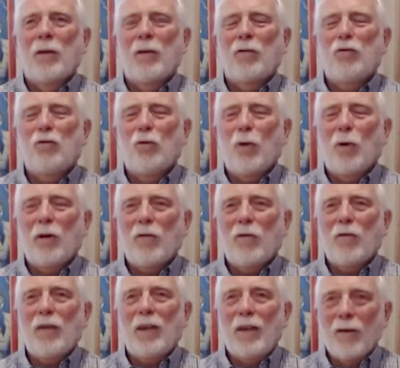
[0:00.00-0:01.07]
joy
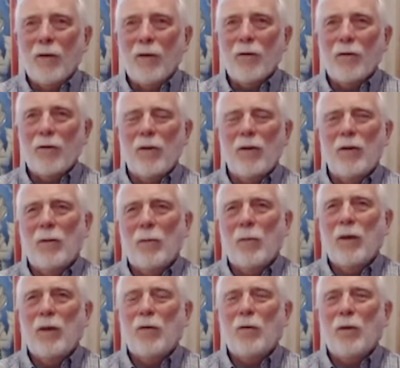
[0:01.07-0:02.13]
field.
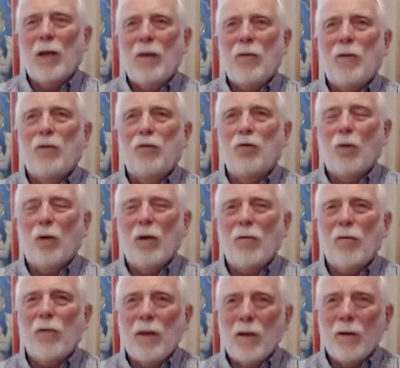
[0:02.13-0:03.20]
We create the joy
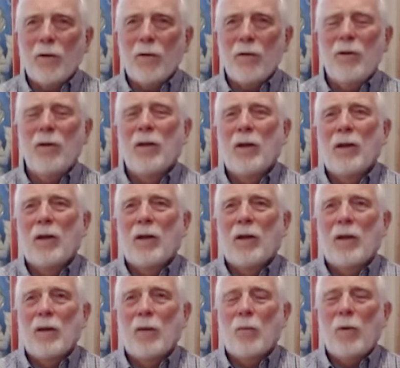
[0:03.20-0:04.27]
field
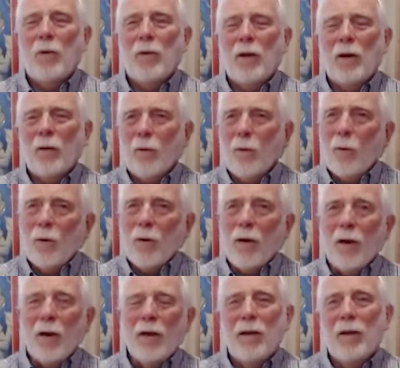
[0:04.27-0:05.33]
within our
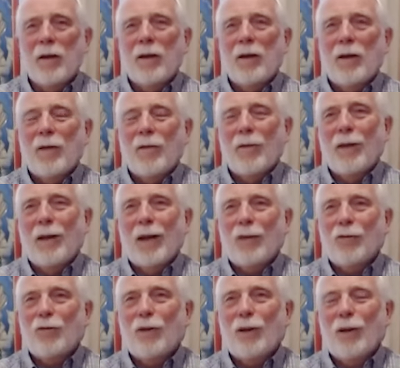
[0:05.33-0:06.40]
aura that
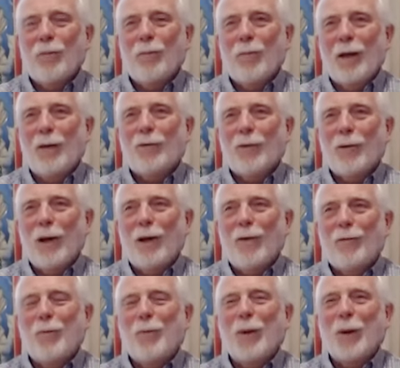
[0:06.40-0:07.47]
actually makes
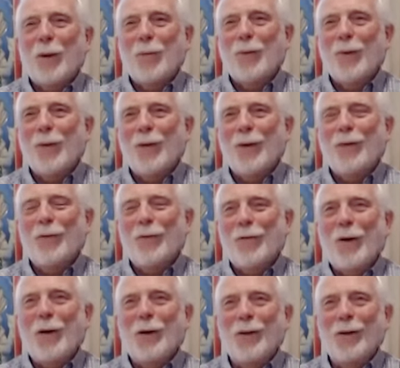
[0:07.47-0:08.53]
life bearable and
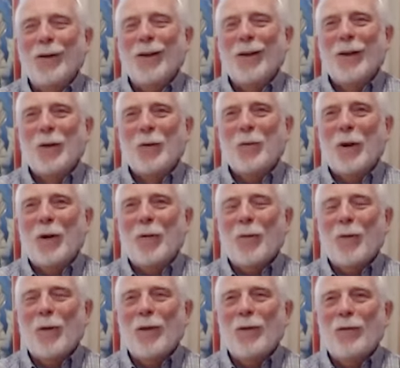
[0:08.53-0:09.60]
fun rather
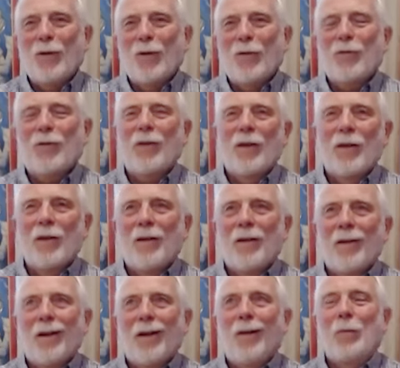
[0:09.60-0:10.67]
than just
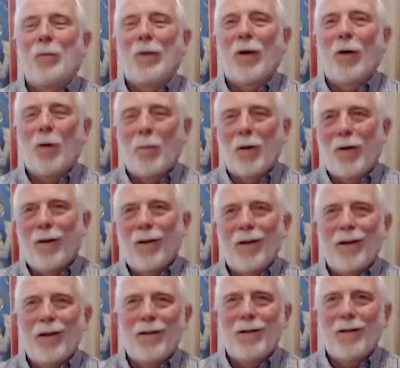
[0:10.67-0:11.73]
unbearable
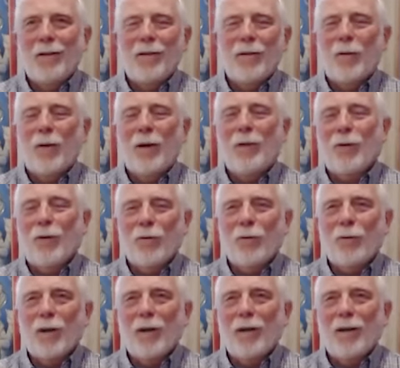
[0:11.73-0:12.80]
and horrendous,
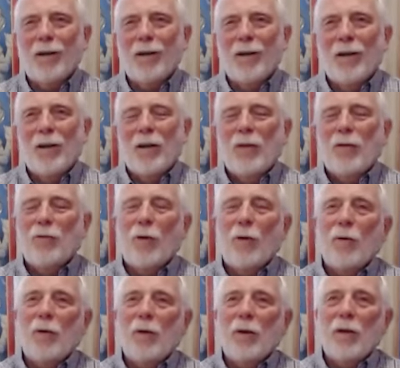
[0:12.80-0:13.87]
right?
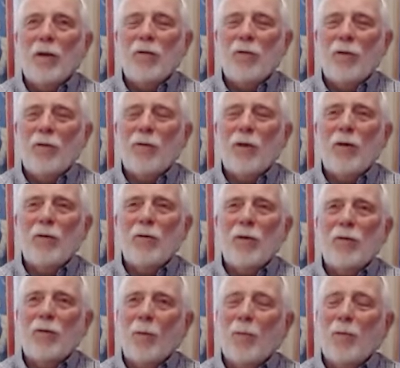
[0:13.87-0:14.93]
So she says
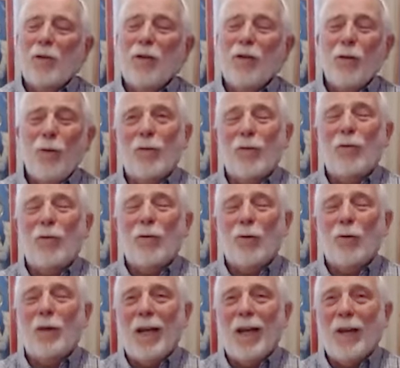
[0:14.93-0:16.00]
it's up to you to
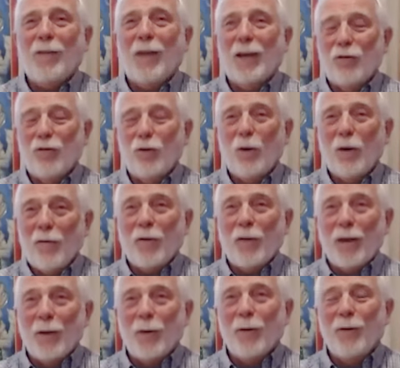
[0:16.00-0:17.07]
create that joy
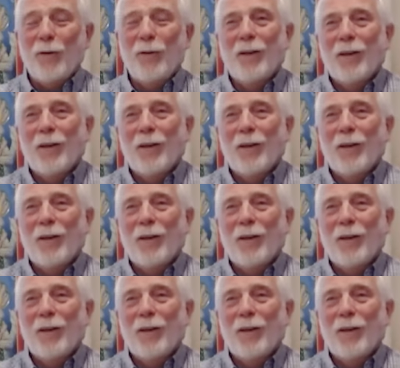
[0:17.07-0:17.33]
field